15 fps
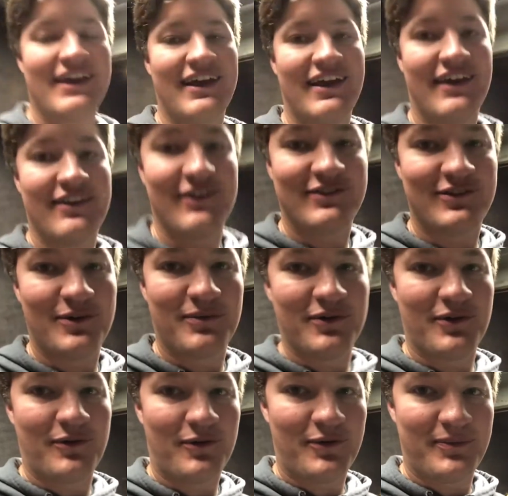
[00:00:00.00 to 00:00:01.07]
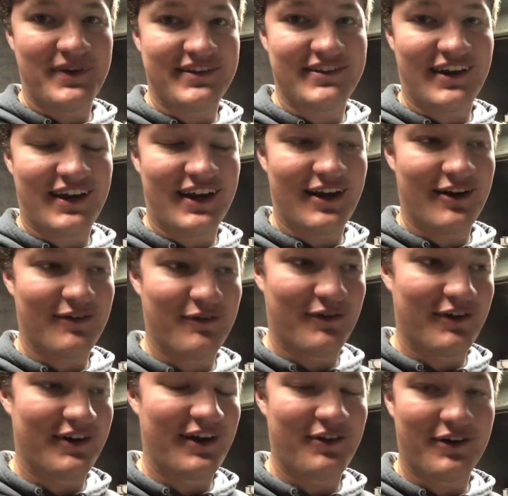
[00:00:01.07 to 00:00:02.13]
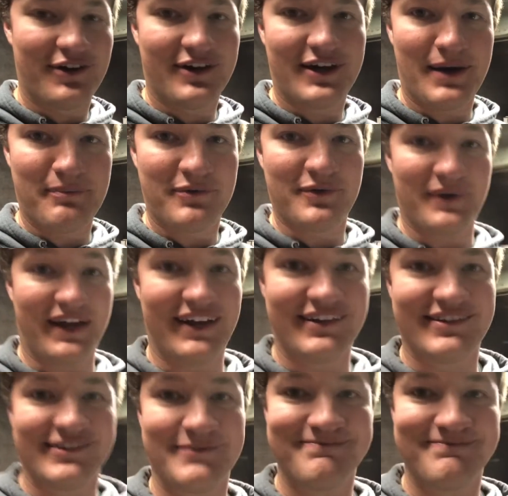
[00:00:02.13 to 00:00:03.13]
the Subaru will be sitting here for another couple weeks.